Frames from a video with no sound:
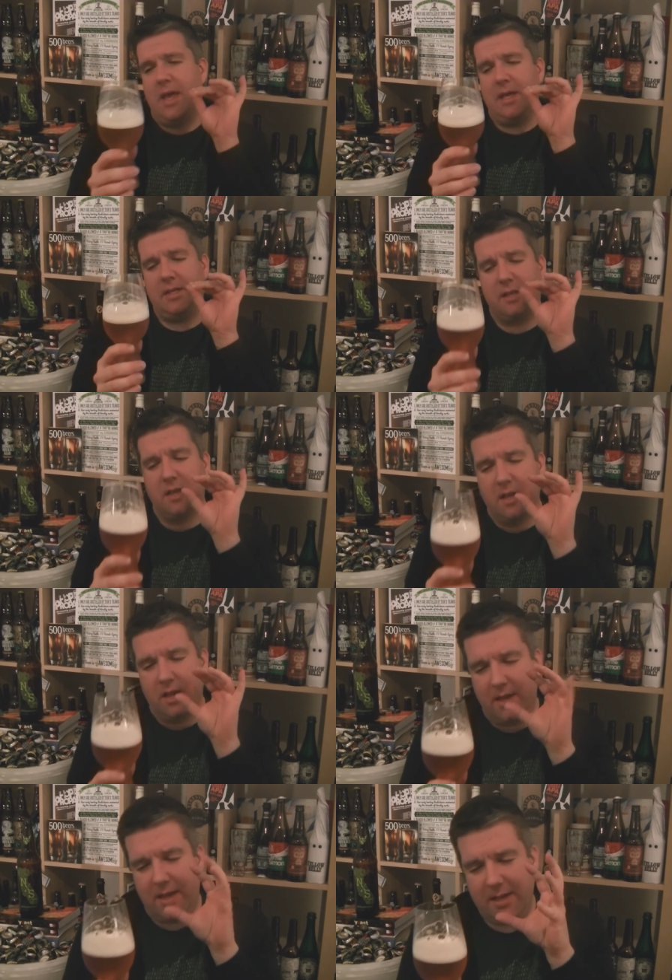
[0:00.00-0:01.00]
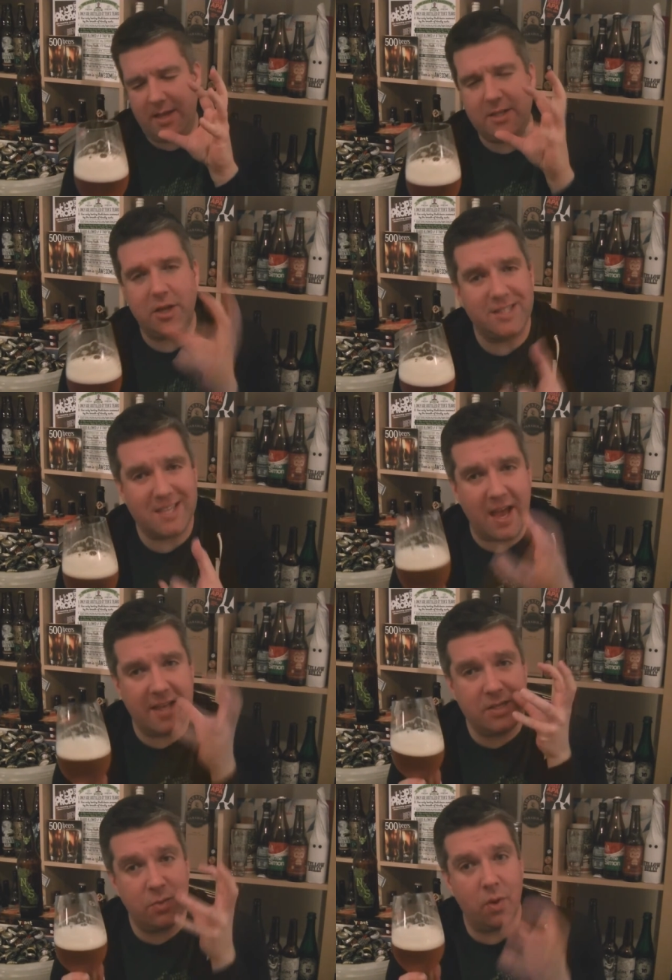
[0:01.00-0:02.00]
It's it's
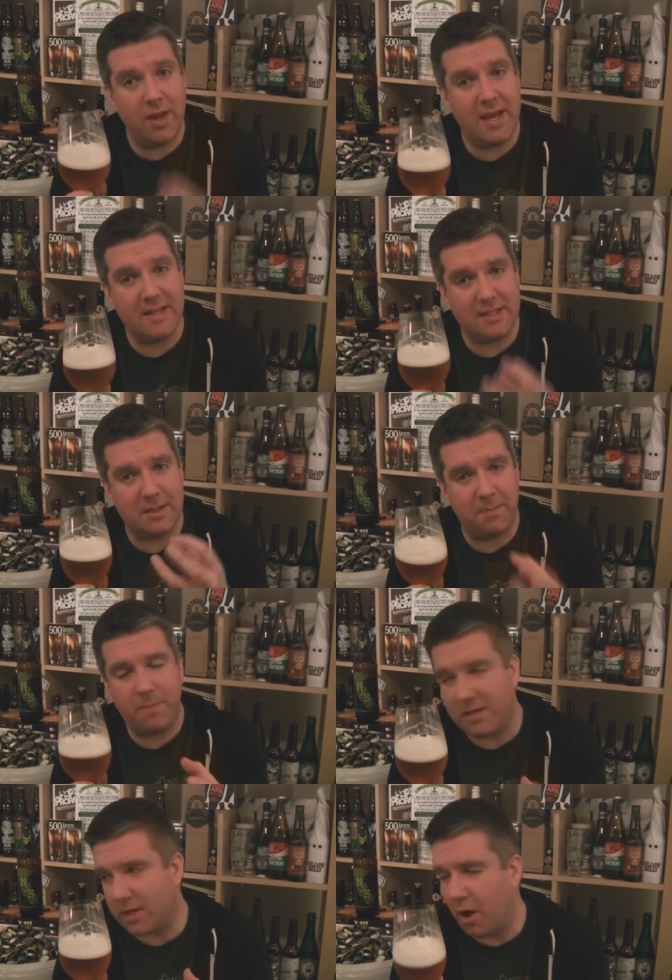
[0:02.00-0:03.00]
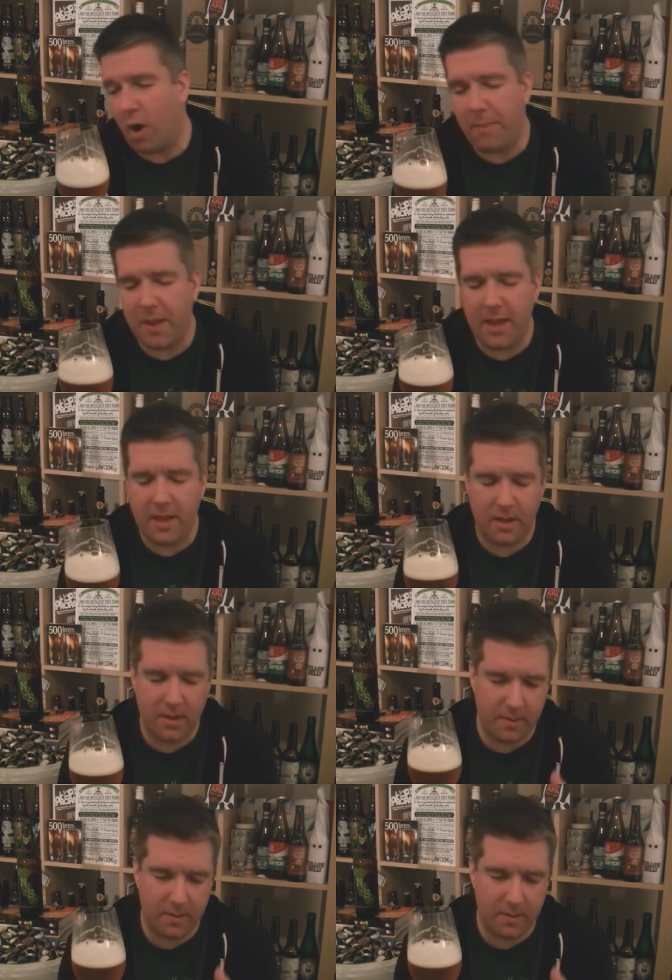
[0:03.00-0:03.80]
concise in what it is. It's a it's a hoppy,